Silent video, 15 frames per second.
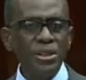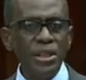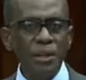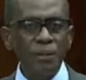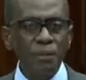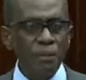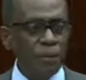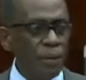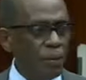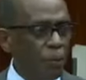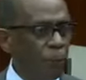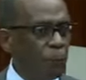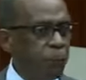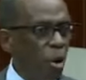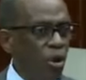and
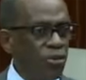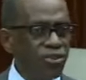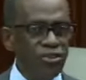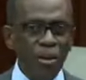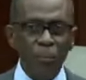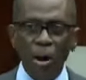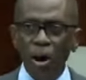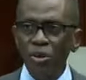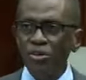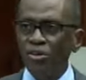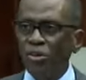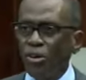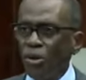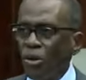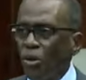boasts about
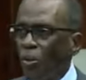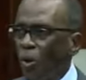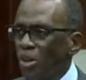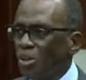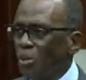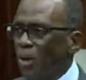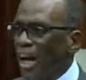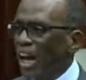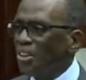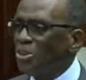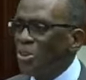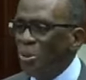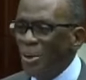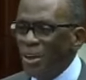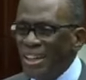what we are
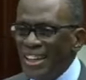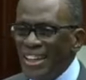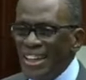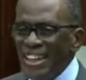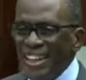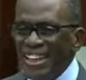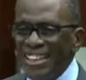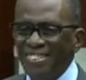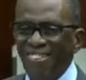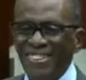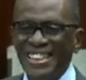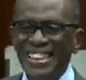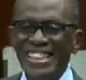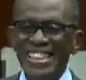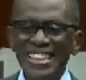doing is what
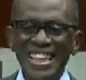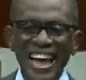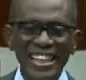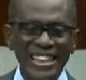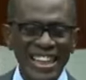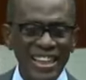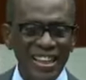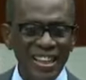he started.